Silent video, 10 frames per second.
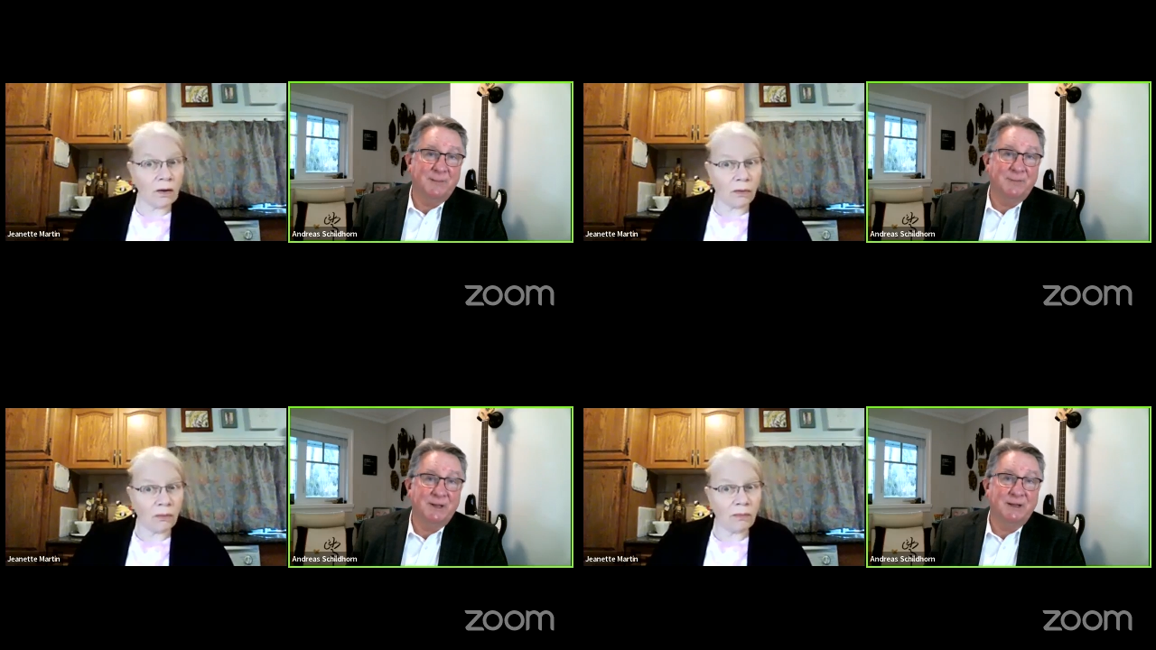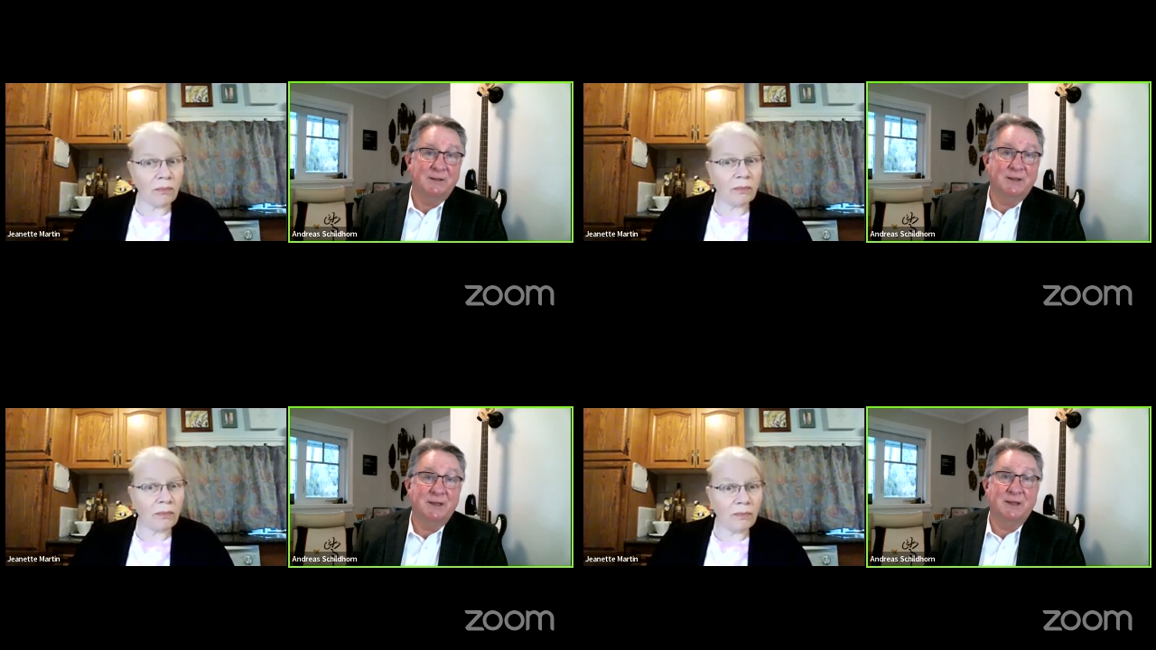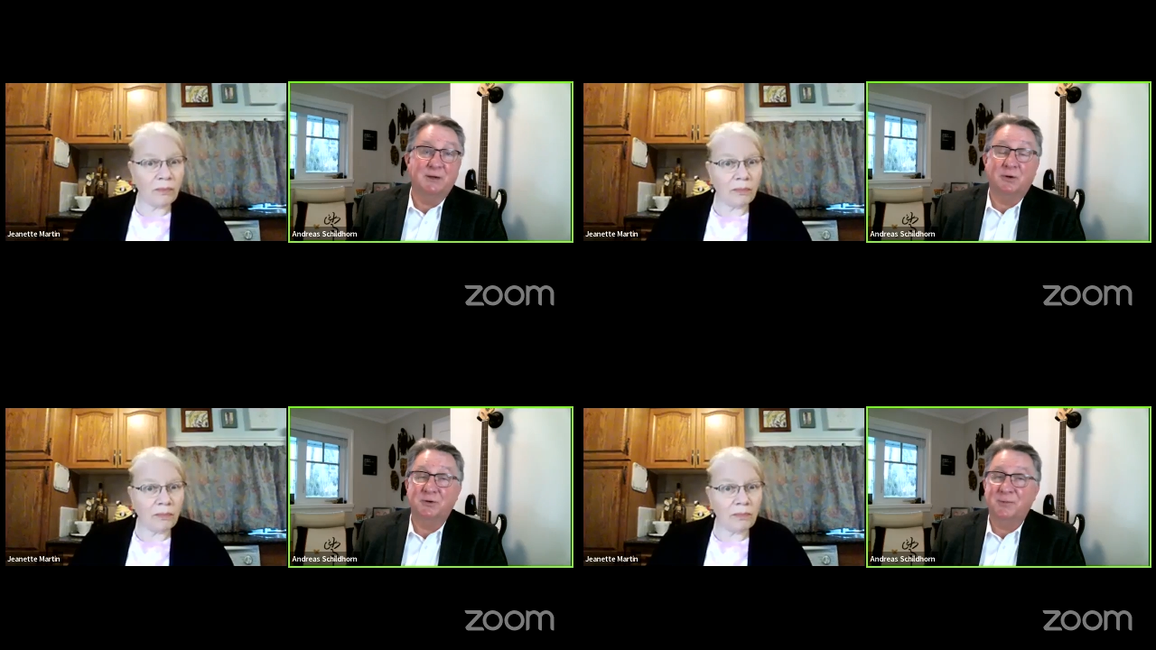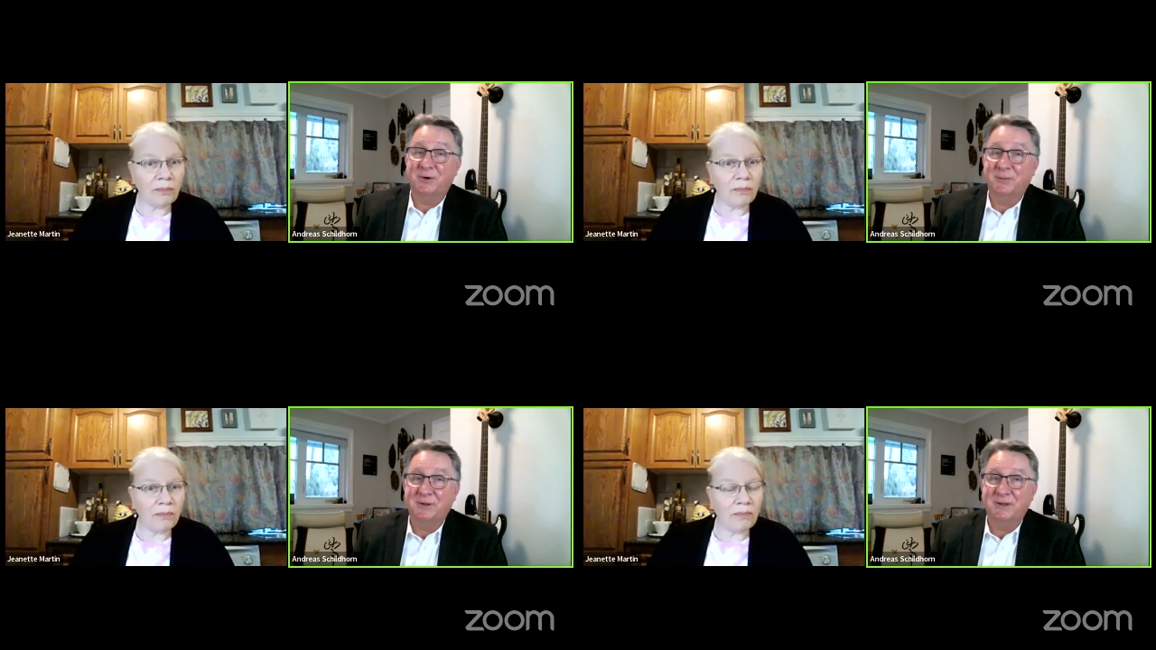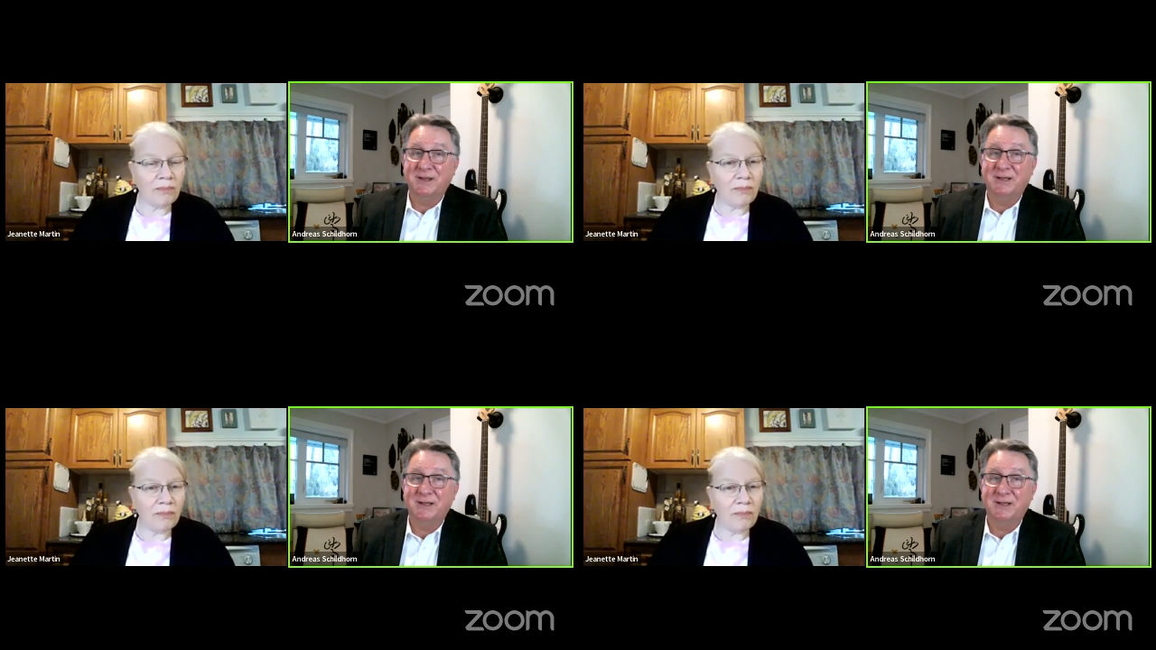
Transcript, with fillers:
Speaker 1: up in the uh, Cultivary building.